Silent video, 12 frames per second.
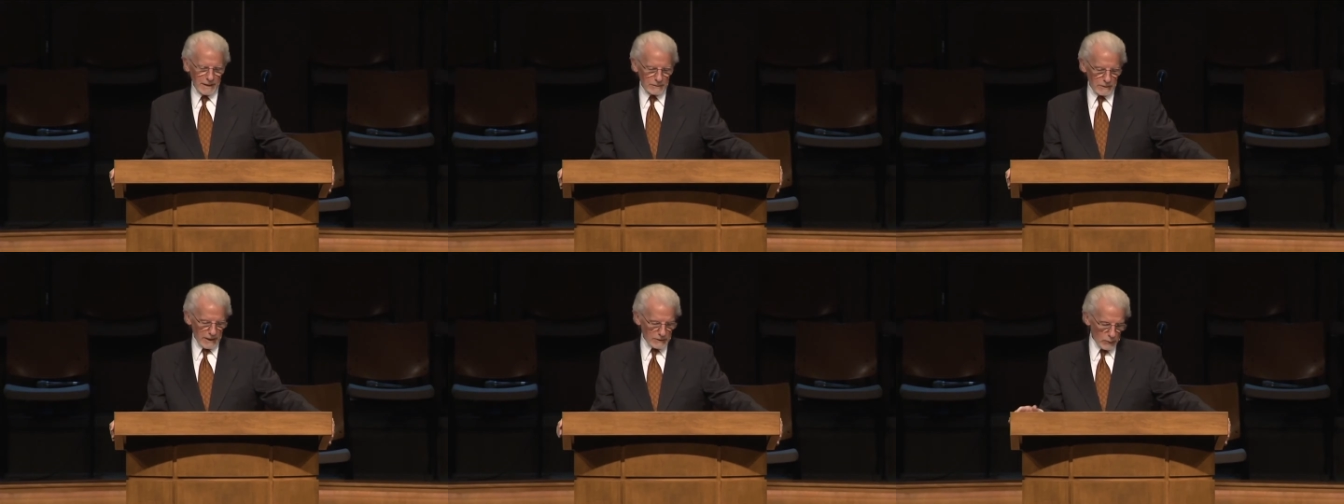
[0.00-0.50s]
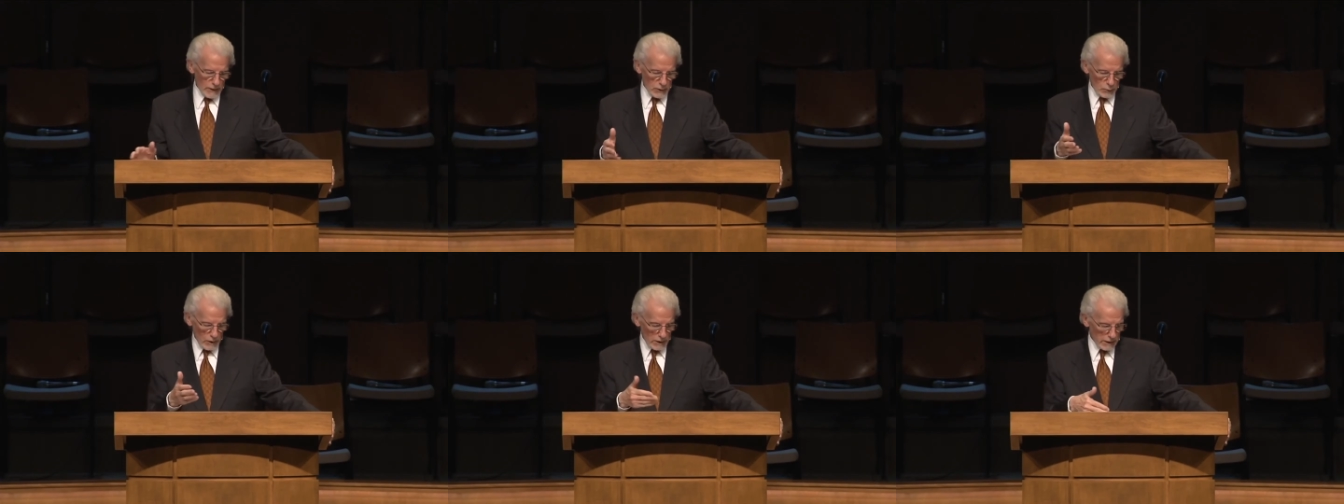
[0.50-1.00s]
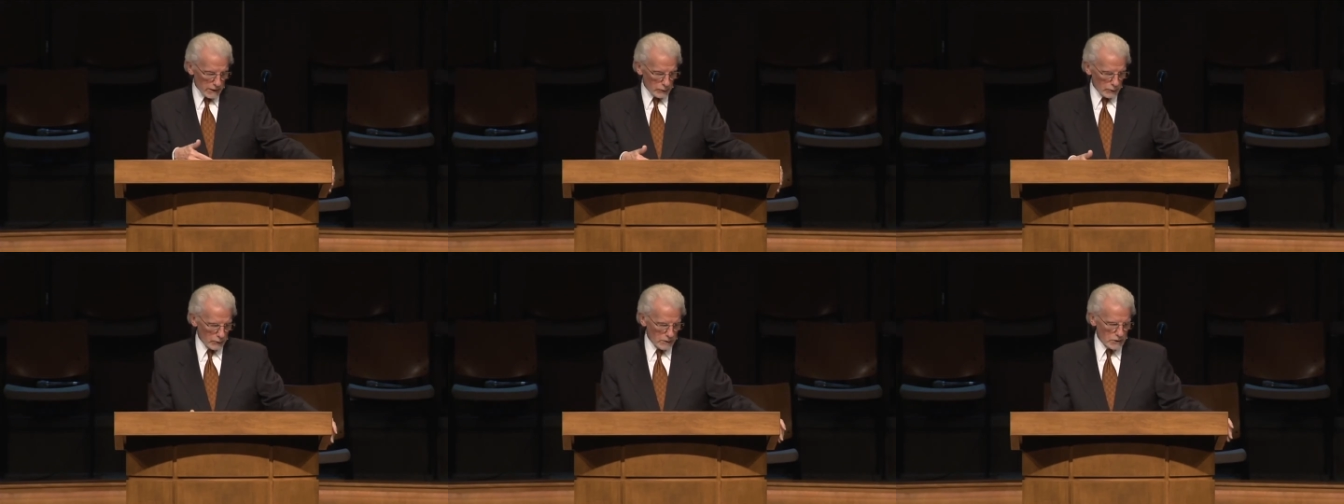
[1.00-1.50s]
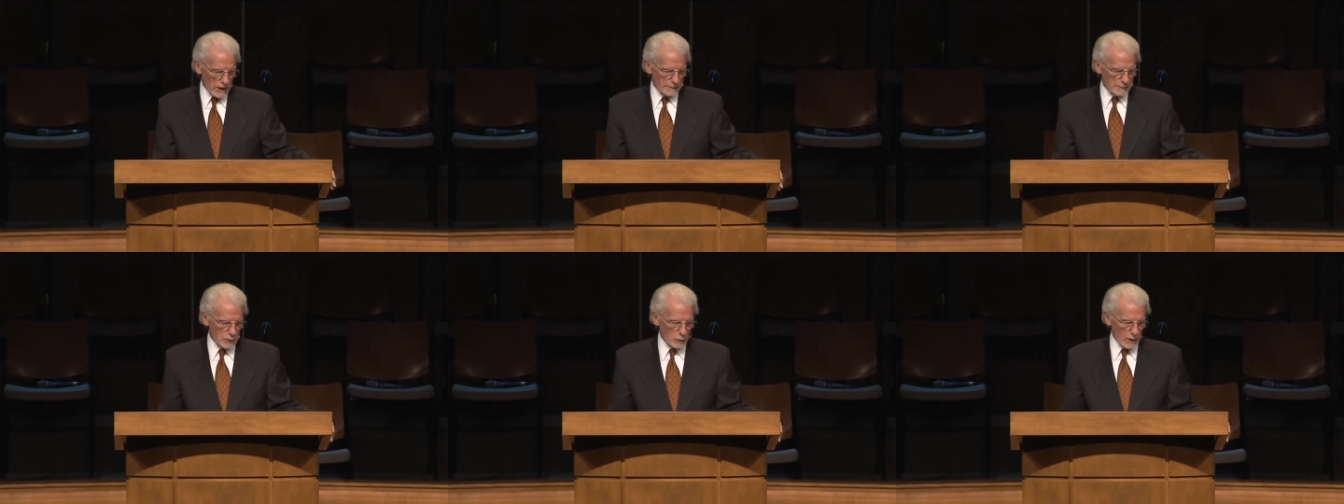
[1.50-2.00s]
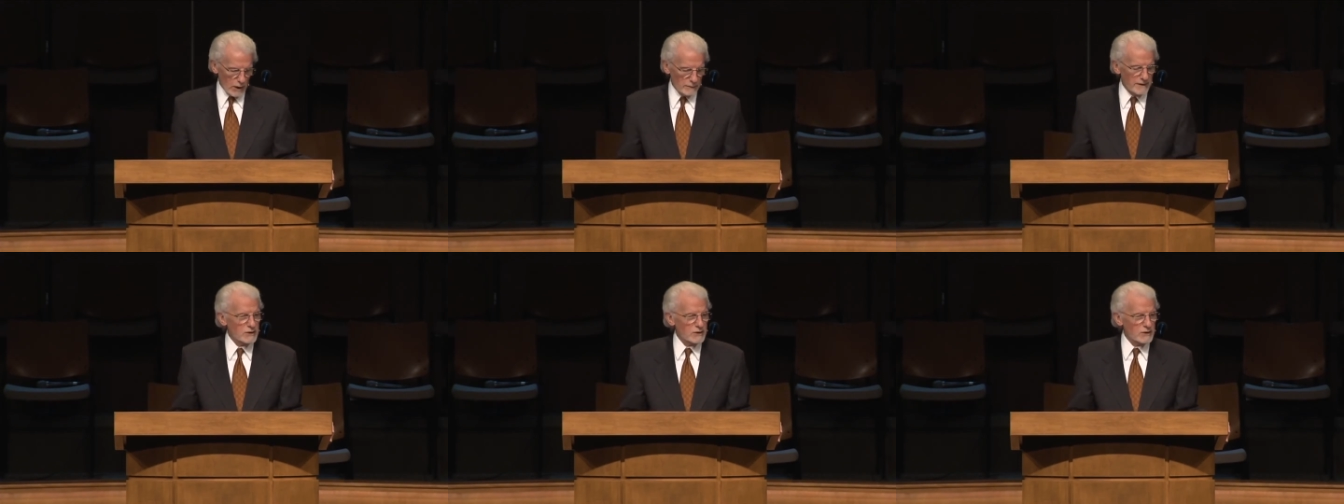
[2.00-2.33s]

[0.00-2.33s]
So that's what he's working through in chapter 12.